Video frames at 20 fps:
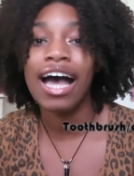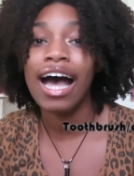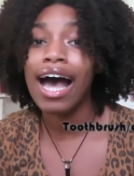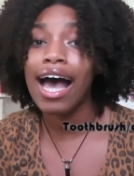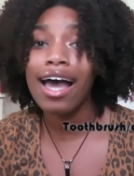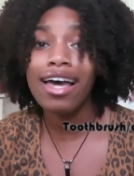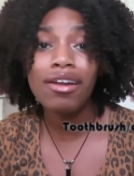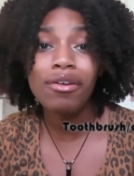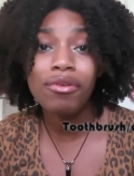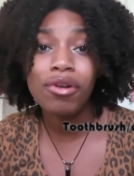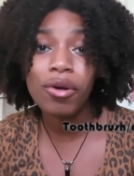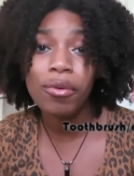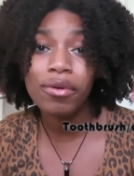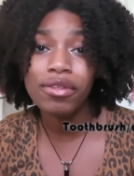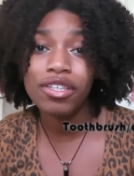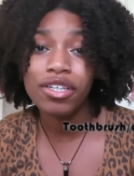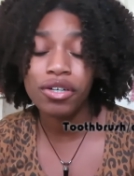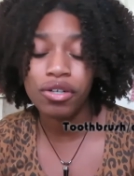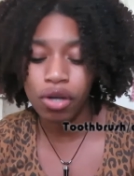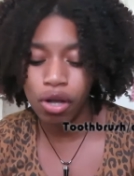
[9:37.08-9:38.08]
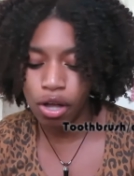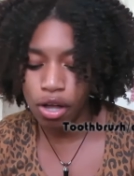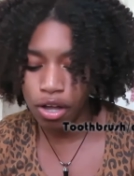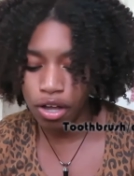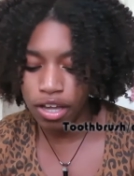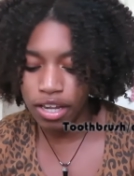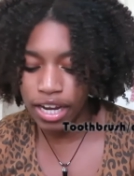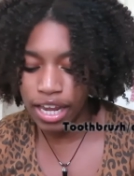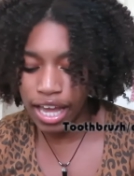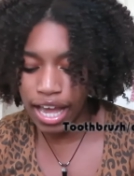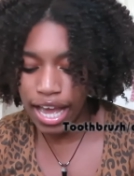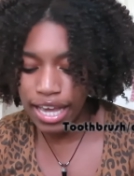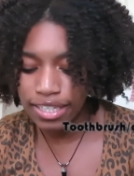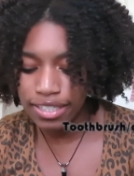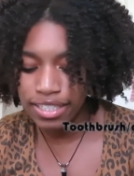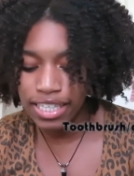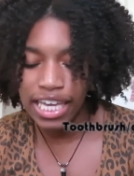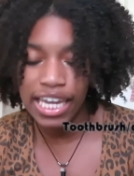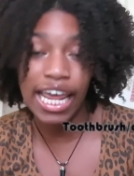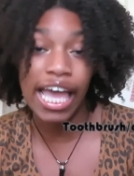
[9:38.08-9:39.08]
I don't know what they're called. I
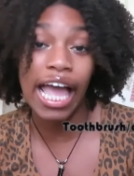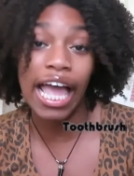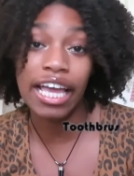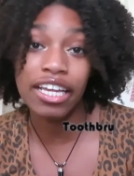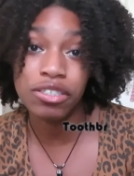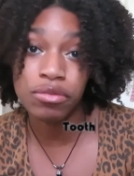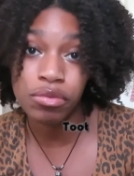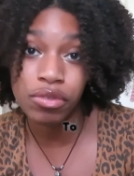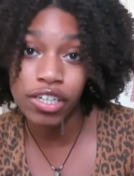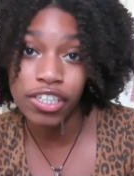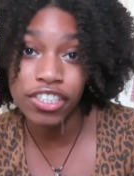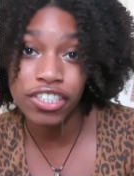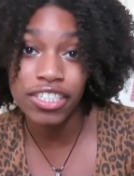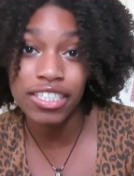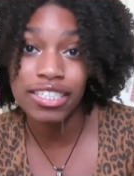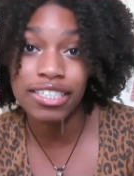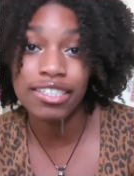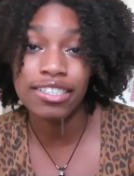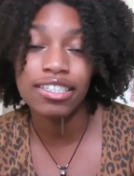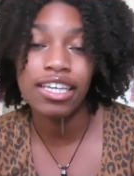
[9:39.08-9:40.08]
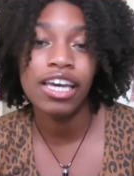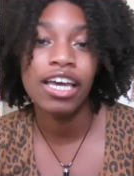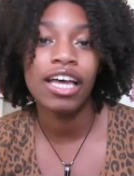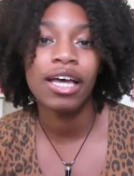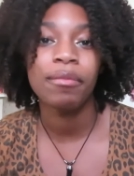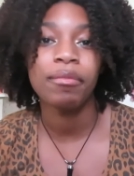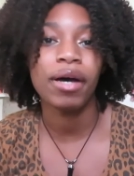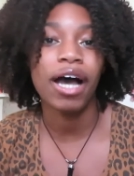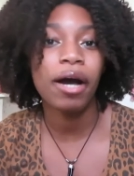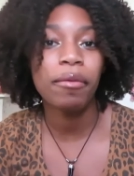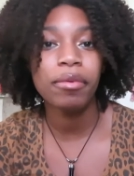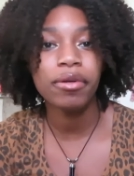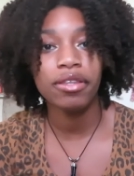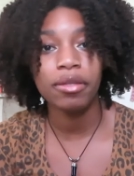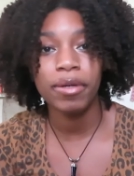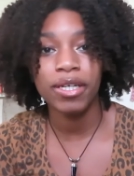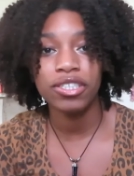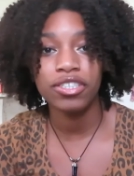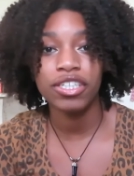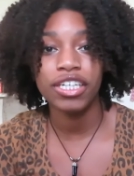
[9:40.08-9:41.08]
said edge brushes, I'll put the
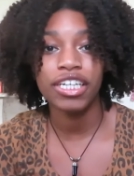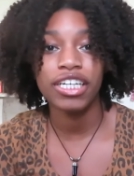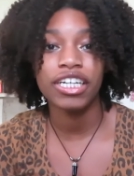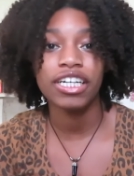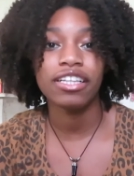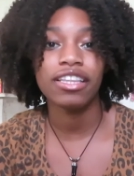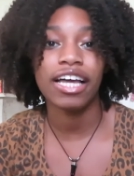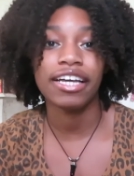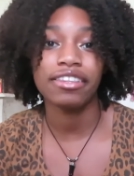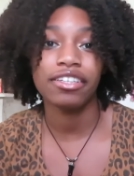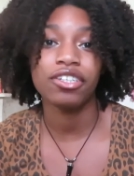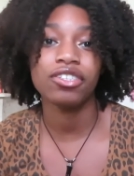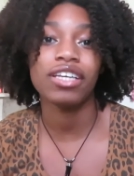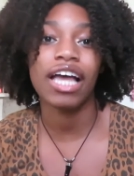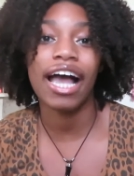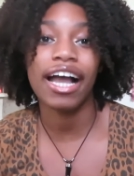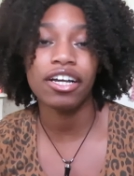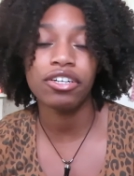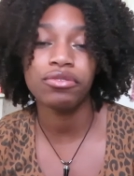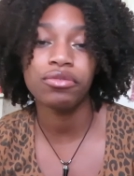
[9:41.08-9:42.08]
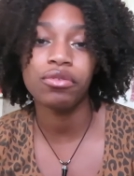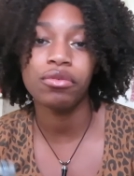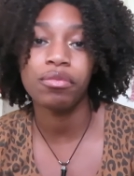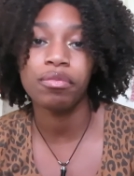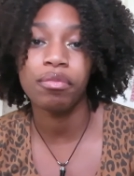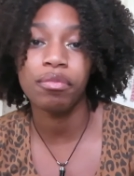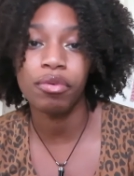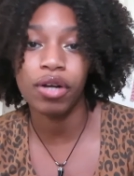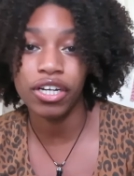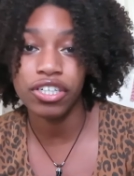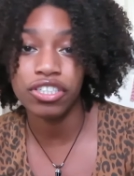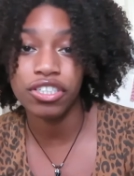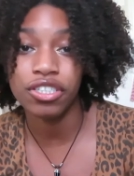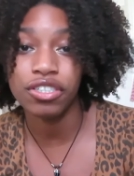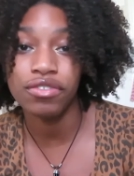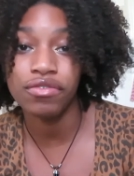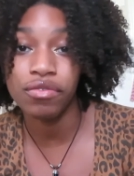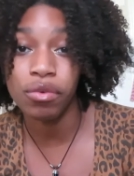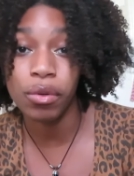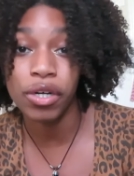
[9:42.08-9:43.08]
picture here. Like, there's actual
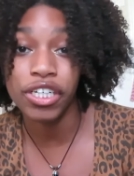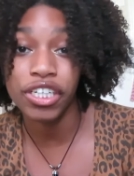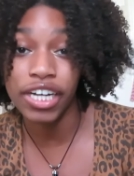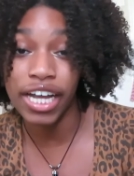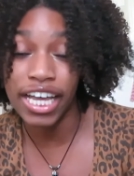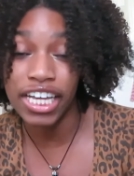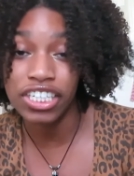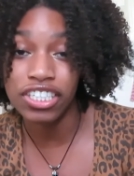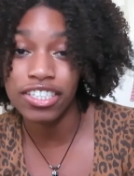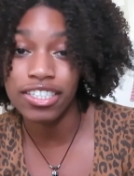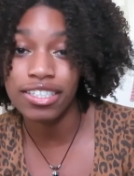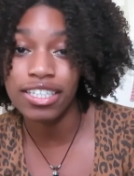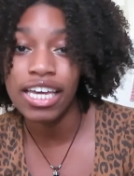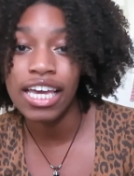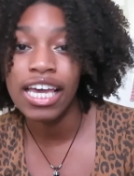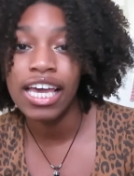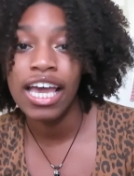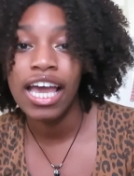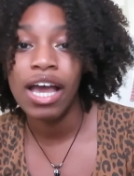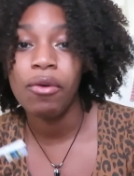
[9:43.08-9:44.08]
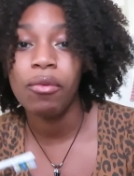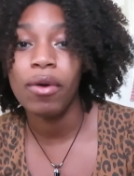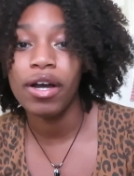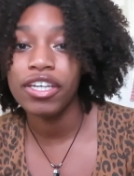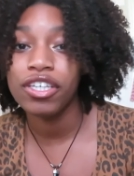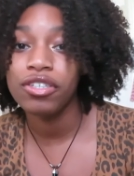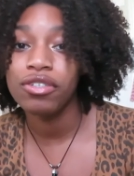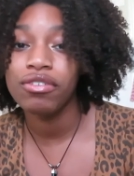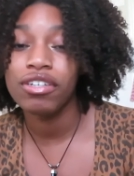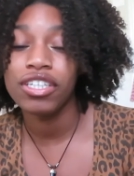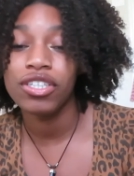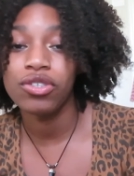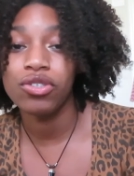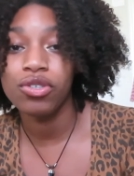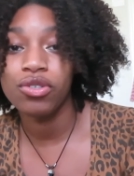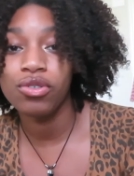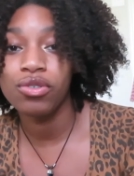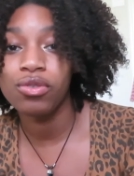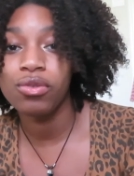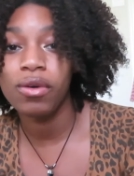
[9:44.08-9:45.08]
brushes for your edges. What you could
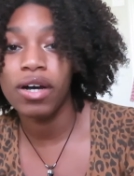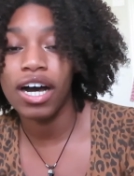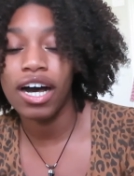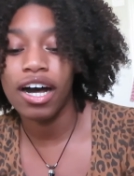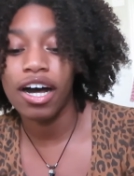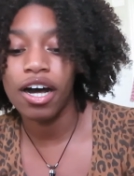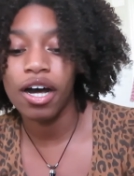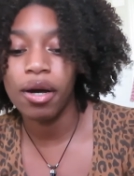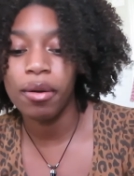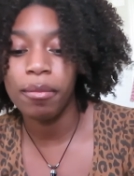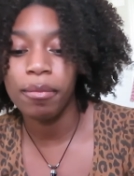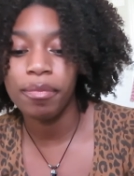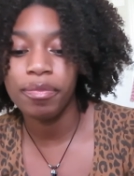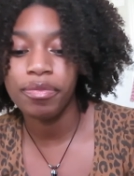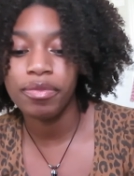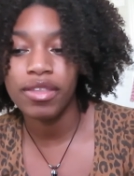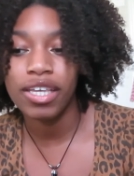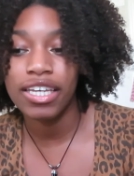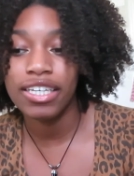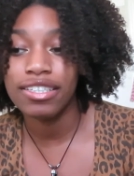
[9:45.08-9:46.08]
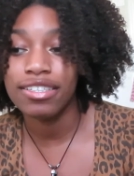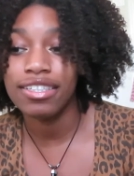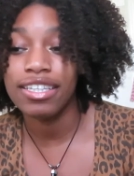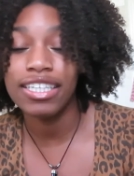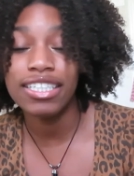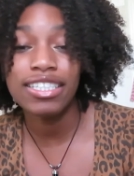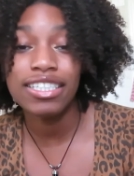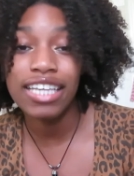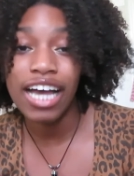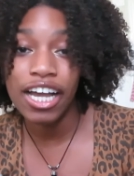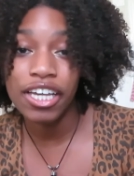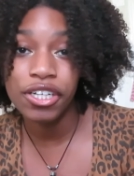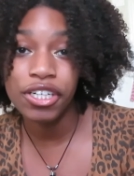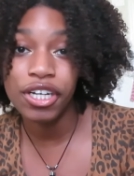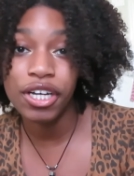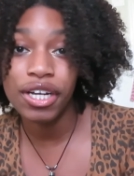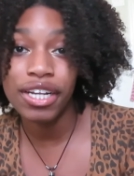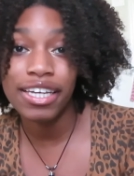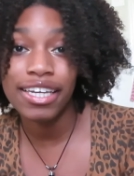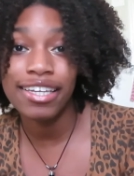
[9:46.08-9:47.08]
do is, this is how you're
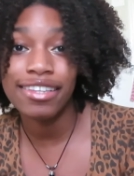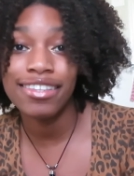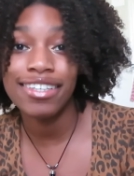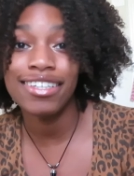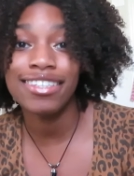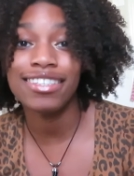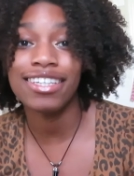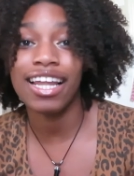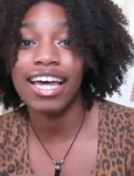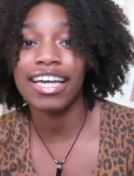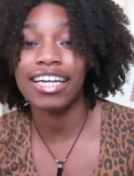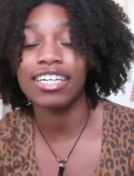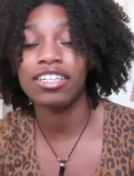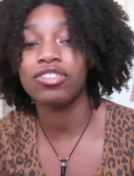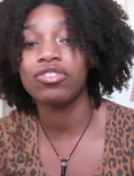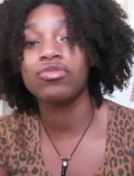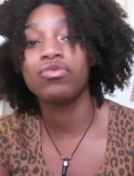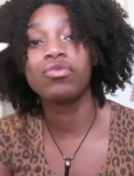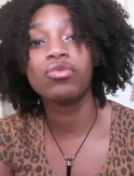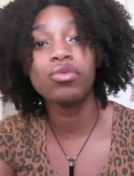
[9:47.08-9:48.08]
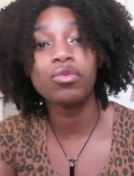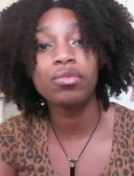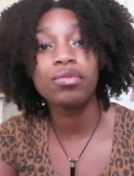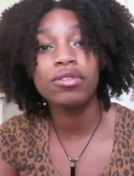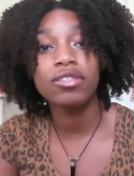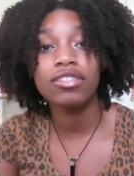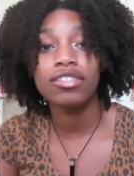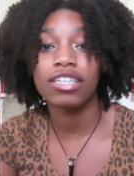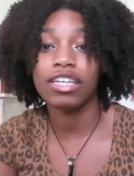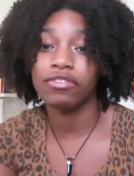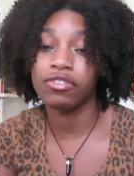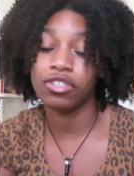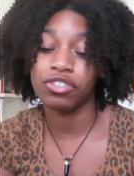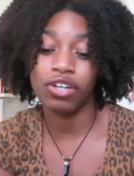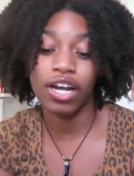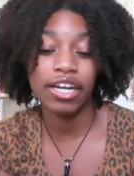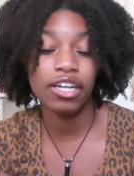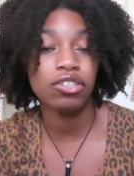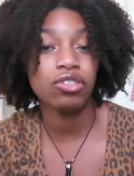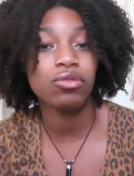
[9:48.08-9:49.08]
gonna get these like swoops if you're
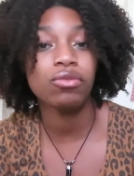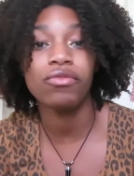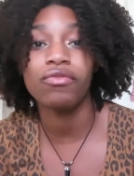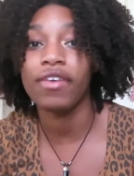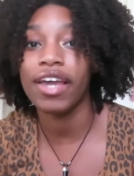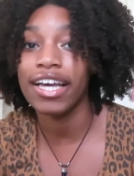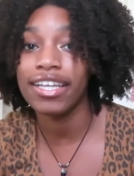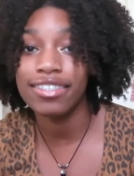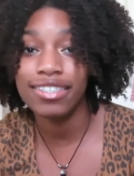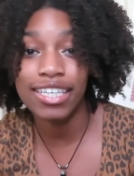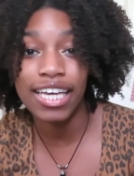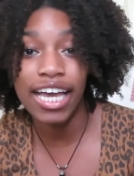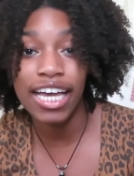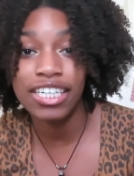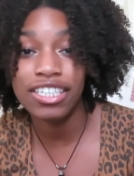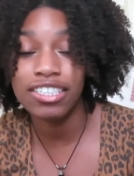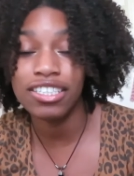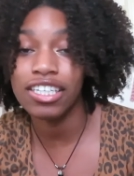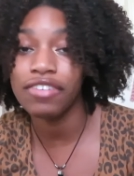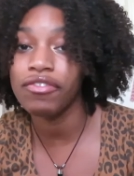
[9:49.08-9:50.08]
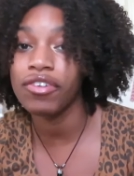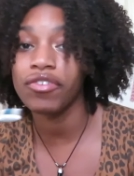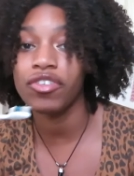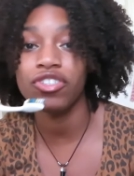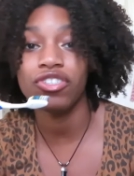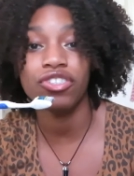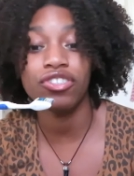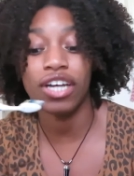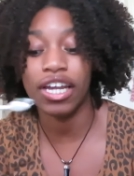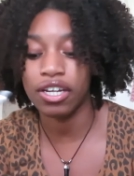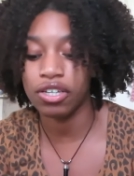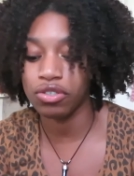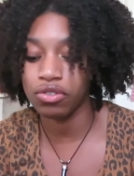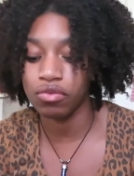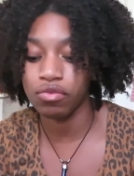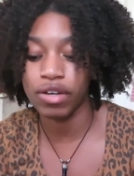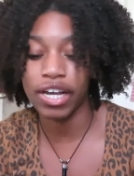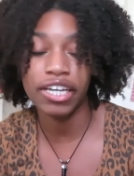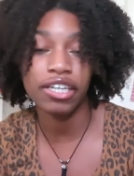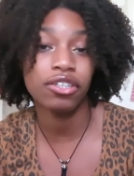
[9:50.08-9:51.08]
trying to do fancy edges. Even if you're just trying to do
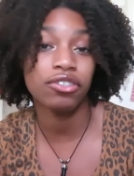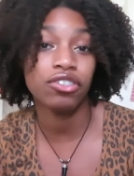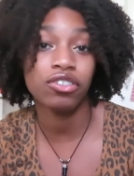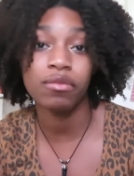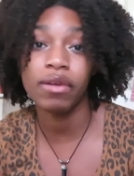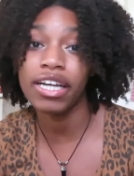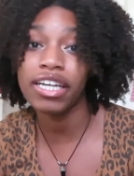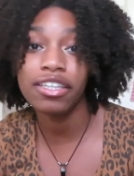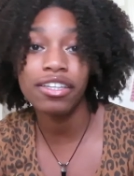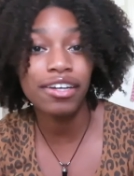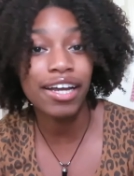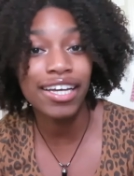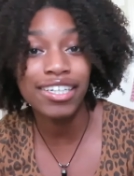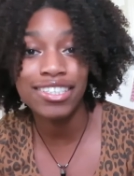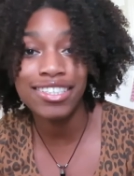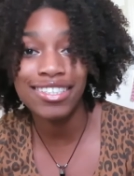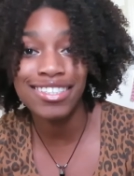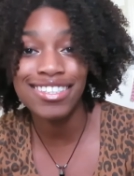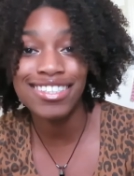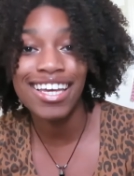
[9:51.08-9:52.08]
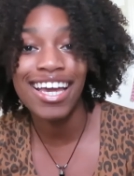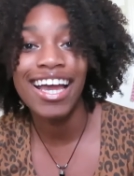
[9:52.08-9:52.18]
regular smegular edges,